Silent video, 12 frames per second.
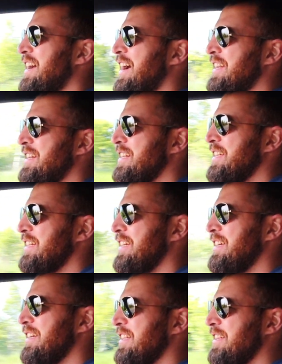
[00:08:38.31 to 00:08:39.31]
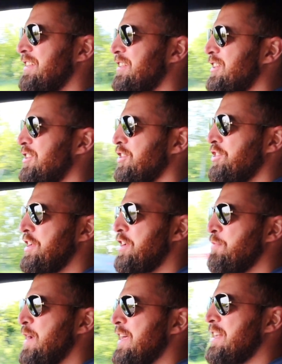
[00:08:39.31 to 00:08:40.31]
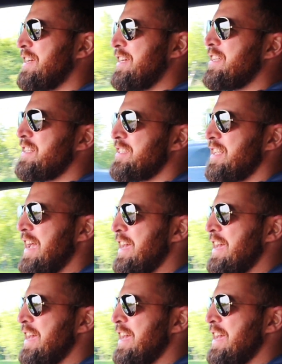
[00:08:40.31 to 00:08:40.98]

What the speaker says: And the good thing about it is